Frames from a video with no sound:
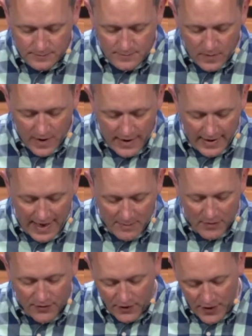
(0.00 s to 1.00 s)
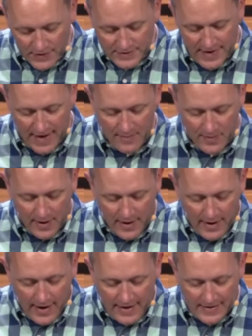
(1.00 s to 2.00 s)
And he came a third time,
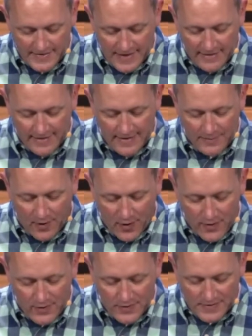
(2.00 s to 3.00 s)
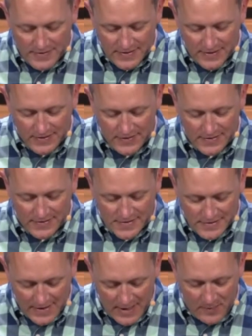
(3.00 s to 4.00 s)
and he said to them, are you still
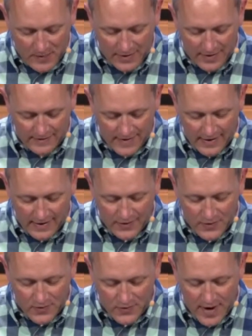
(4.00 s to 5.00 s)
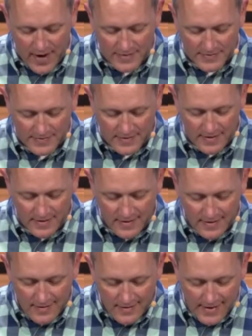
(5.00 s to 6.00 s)
sleeping and taking your rest?
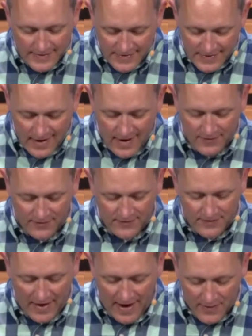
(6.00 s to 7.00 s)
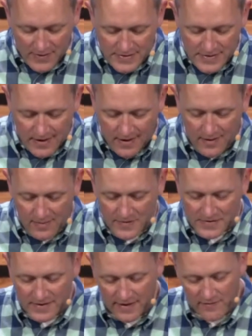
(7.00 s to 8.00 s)
It's enough. The hour has come. The
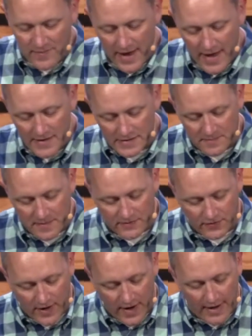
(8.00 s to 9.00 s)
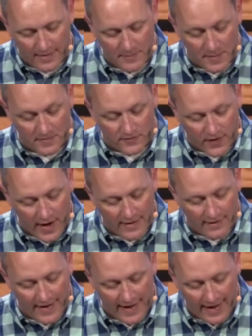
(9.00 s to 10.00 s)
Son of Man is to be betrayed
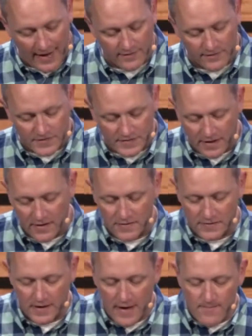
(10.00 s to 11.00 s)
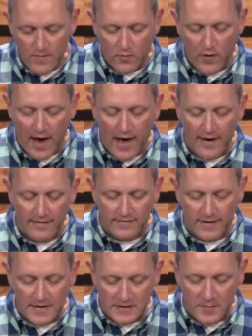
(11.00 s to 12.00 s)
in the hands of sinners. Rise,
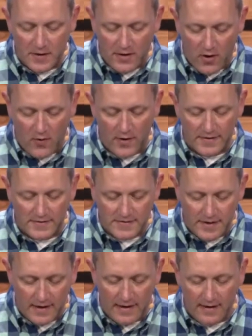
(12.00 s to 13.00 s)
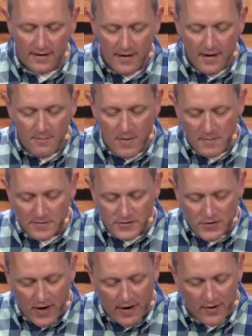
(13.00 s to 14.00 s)
let us be going. See, my
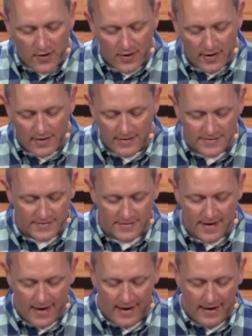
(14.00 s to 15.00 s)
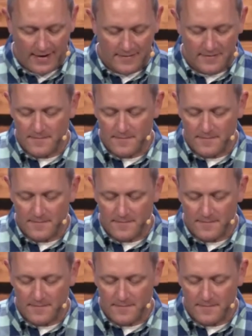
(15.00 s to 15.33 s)
betrayer is at hand.